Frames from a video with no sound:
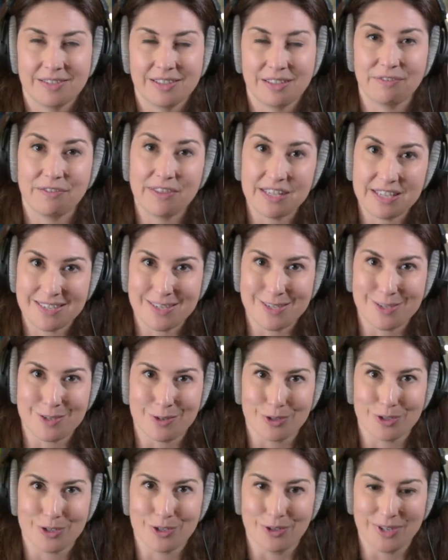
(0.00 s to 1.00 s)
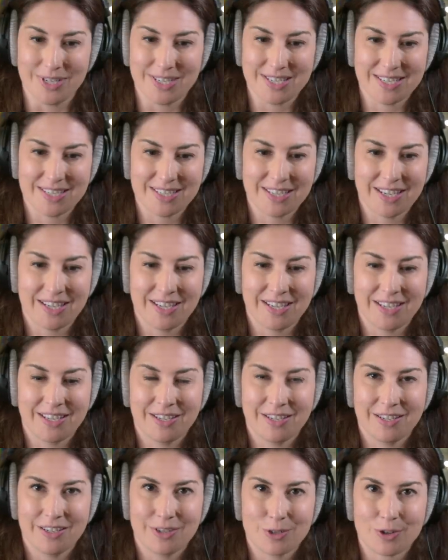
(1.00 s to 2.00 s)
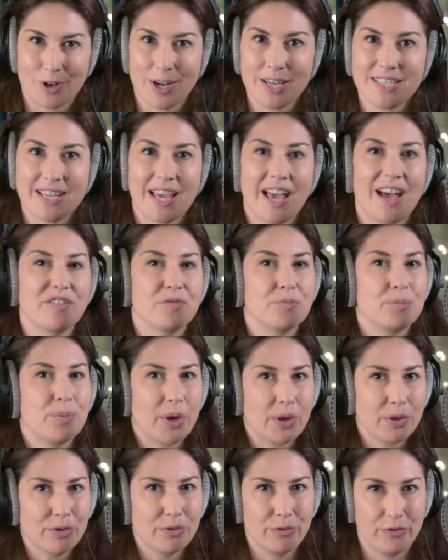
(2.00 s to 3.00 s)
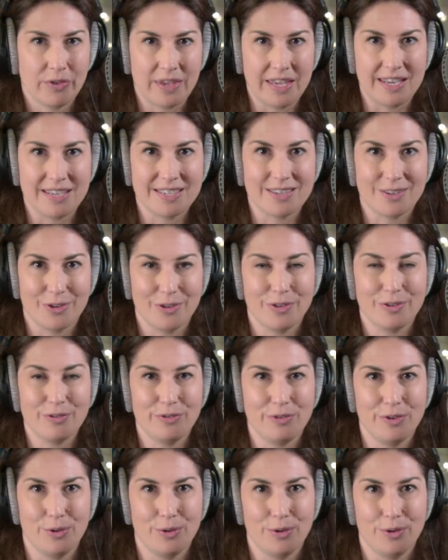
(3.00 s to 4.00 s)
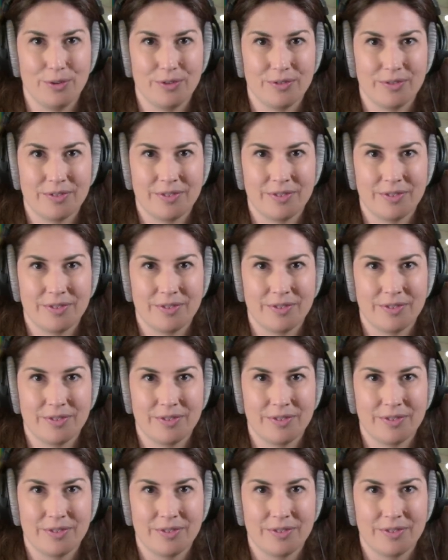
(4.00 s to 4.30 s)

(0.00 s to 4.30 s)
If this is your choice, Try to have both feet on the floor